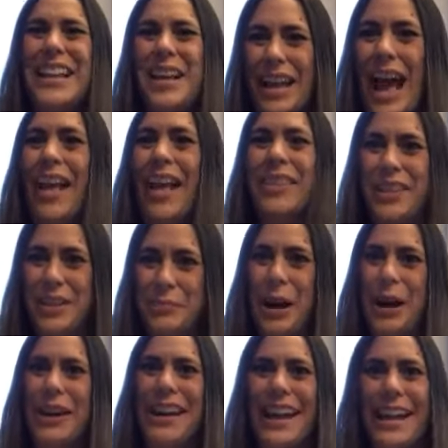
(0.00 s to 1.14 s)
on the
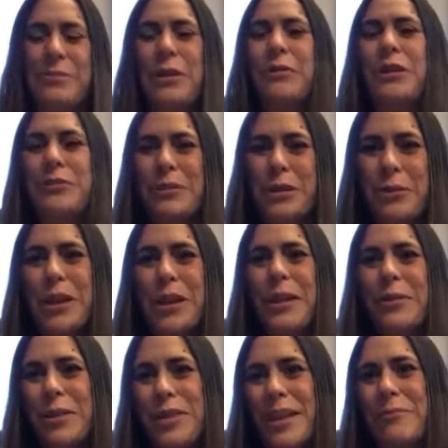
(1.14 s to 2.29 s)
market, but we've been working
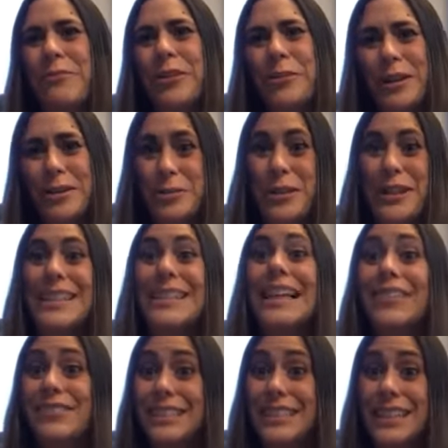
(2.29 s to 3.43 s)
with them for about
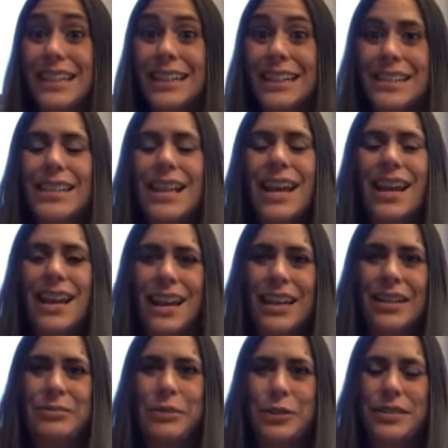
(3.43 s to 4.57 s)
27 years,
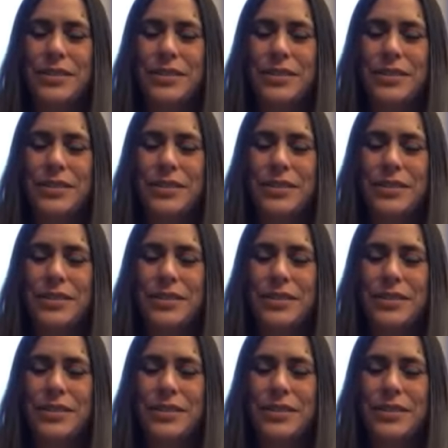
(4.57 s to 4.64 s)
most of